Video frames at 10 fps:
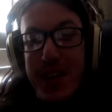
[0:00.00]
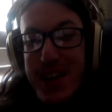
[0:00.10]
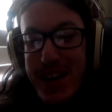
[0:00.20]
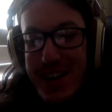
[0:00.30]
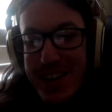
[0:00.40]

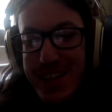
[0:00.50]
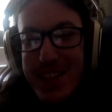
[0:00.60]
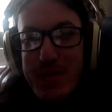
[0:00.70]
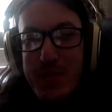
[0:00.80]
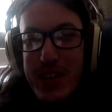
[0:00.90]
Mia,
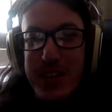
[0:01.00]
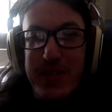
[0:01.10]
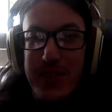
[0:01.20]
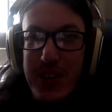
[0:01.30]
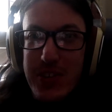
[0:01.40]

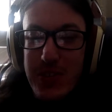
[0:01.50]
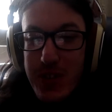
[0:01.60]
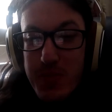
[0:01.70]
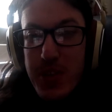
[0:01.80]
Mia. Funny story.